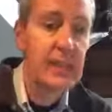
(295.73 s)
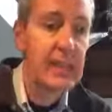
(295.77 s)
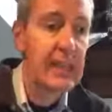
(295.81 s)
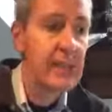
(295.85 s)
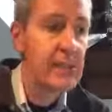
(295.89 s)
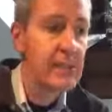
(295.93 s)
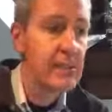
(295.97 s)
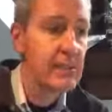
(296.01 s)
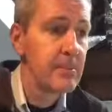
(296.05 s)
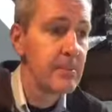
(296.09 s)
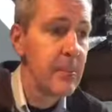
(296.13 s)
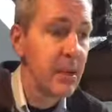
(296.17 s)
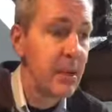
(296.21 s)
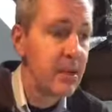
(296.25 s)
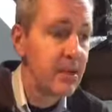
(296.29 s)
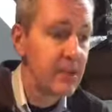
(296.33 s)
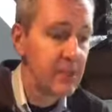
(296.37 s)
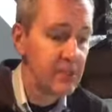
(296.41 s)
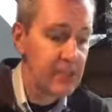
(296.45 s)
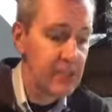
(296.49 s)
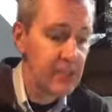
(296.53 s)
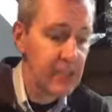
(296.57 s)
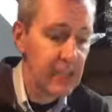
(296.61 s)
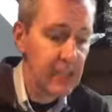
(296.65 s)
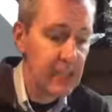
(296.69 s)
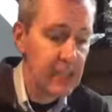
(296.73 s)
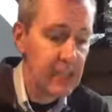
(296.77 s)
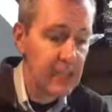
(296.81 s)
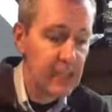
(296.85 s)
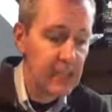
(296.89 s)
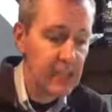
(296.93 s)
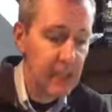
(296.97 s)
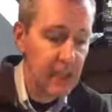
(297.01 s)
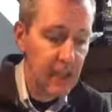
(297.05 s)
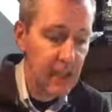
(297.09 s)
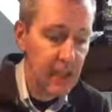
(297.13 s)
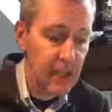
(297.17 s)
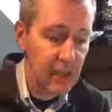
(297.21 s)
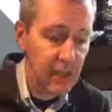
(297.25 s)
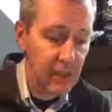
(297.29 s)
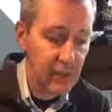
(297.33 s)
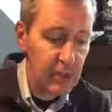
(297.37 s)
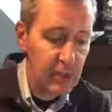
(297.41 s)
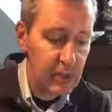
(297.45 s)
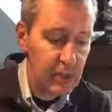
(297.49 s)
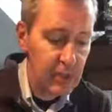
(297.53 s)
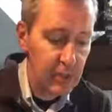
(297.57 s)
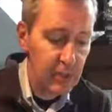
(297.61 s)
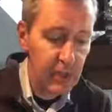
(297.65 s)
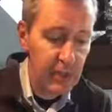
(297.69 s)
St Mark's are going to uh,
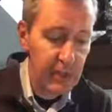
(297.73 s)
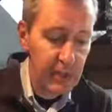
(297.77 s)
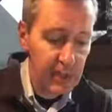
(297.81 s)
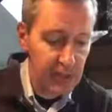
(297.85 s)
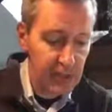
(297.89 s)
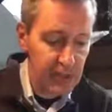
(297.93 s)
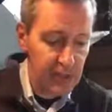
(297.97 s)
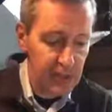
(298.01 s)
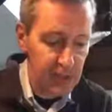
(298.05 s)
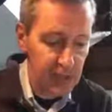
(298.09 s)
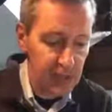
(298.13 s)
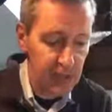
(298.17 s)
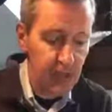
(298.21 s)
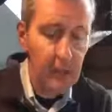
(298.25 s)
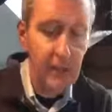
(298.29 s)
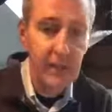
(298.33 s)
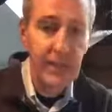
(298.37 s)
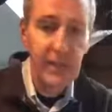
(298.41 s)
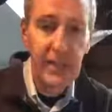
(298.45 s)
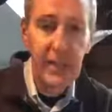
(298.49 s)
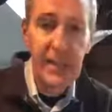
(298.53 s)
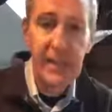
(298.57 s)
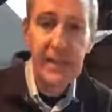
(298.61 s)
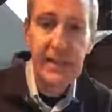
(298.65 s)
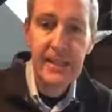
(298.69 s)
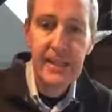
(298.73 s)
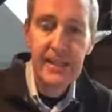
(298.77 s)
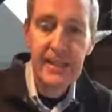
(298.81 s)
join in with us, hopefully.